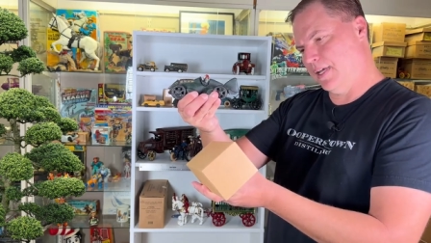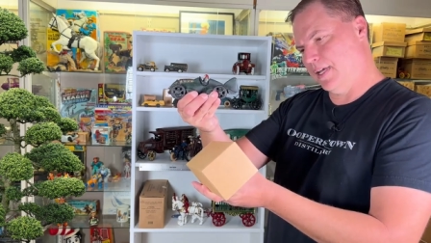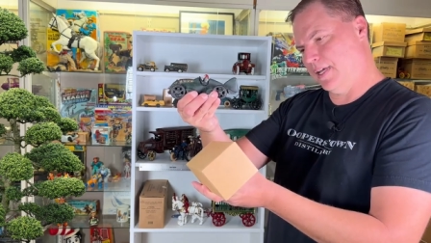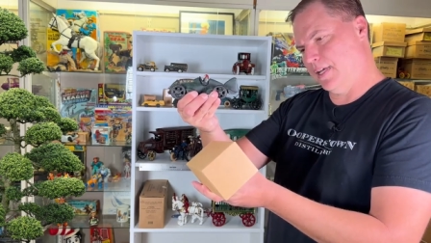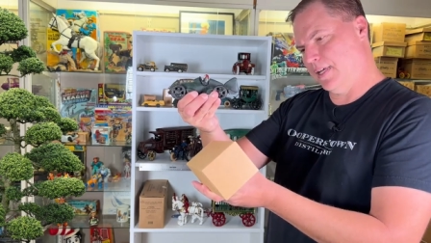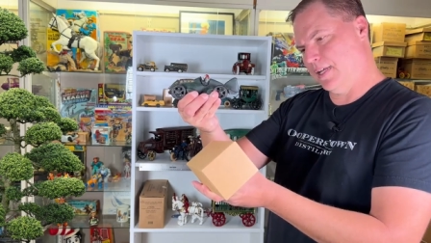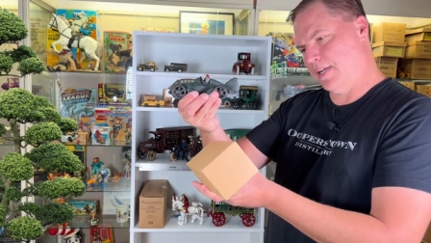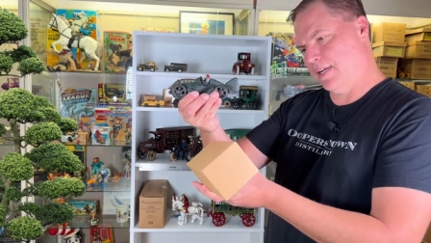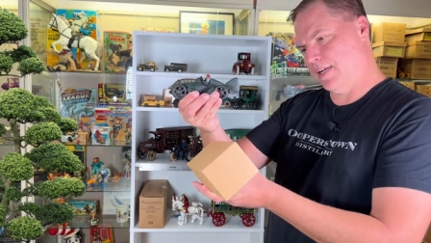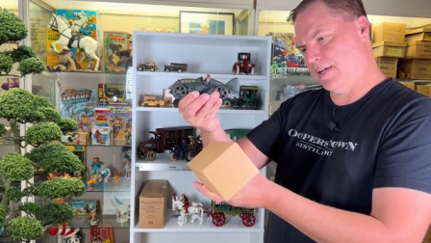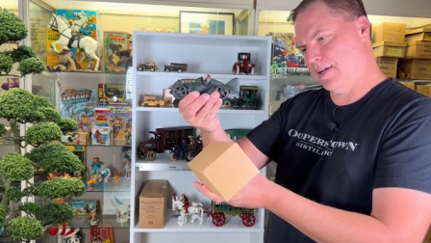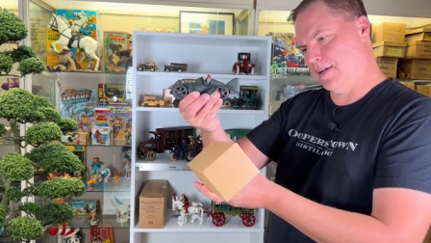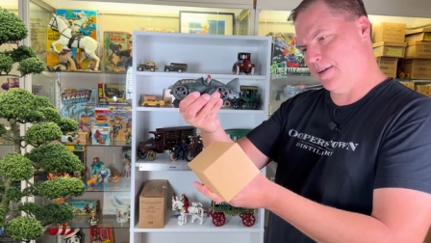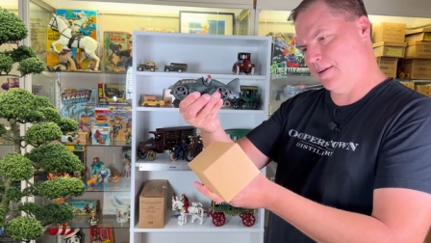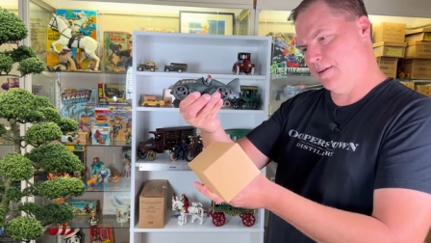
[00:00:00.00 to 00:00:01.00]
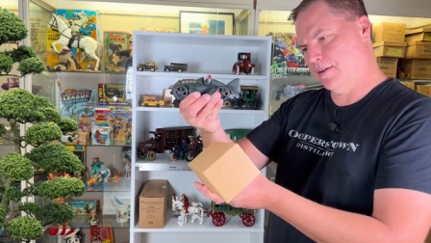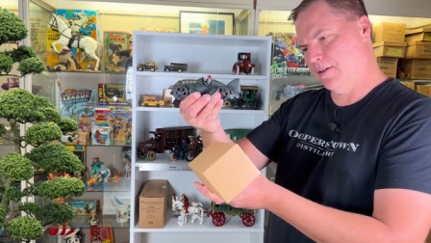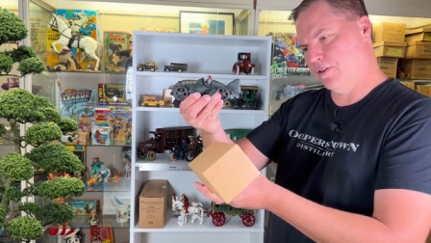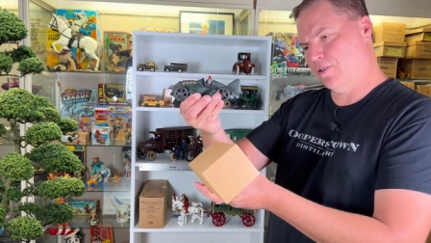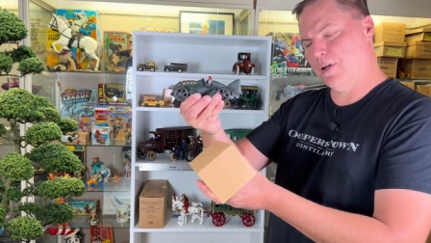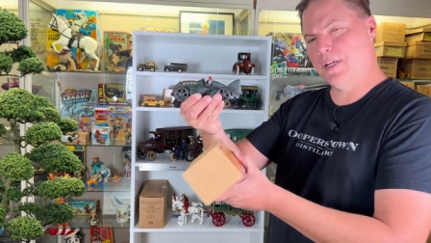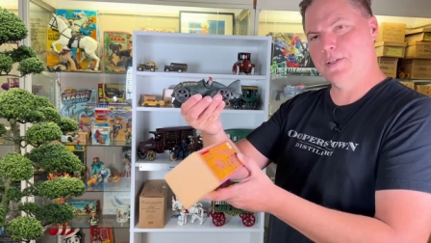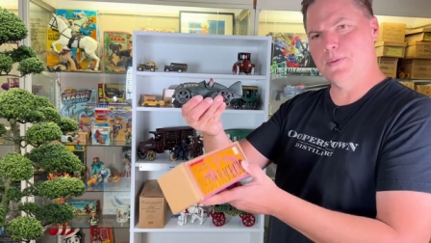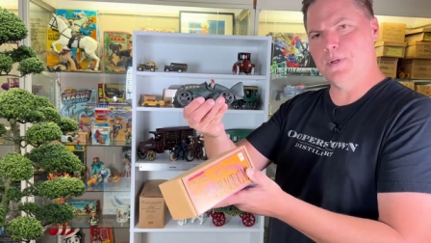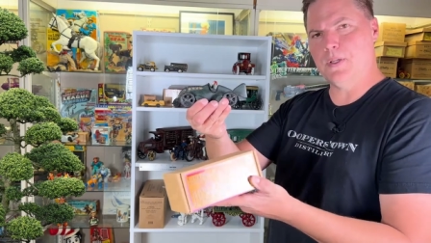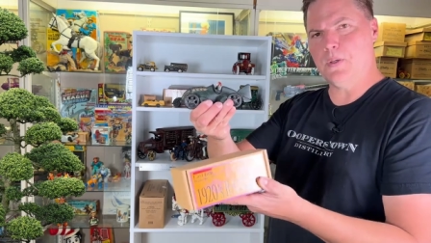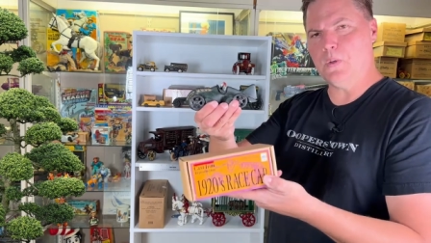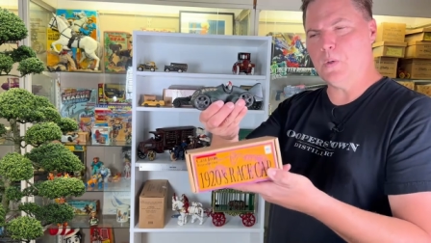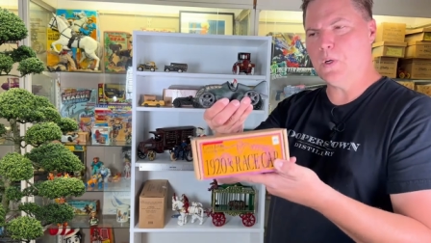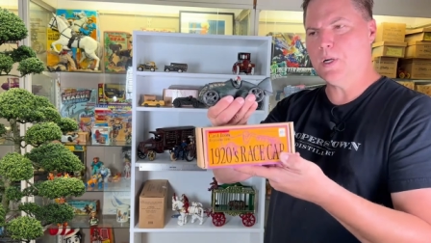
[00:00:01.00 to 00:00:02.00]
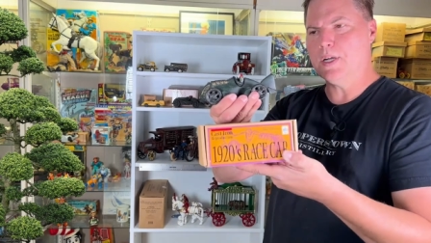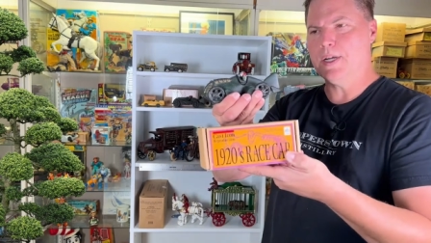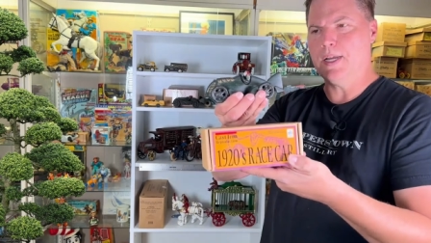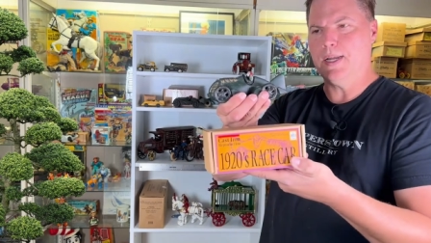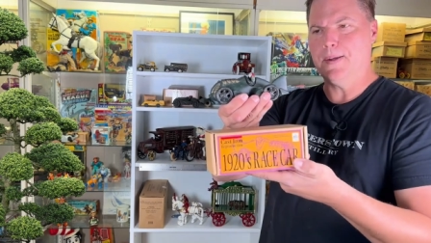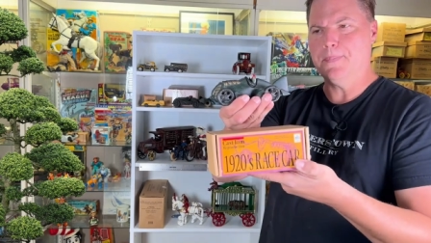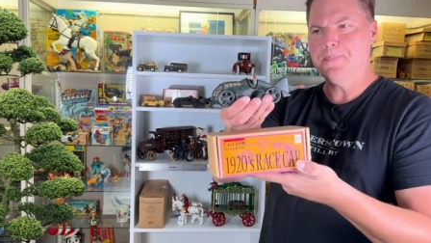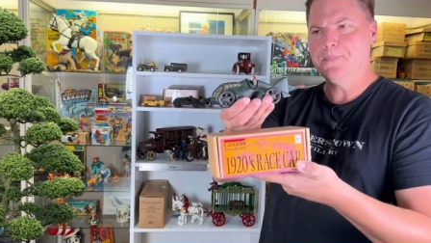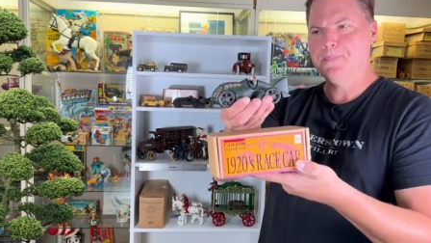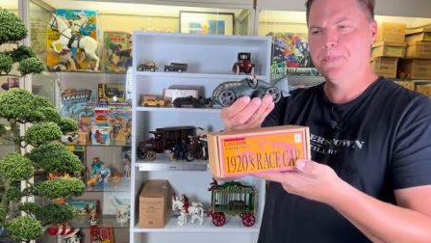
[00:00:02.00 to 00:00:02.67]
in uh, Creswell, Oregon.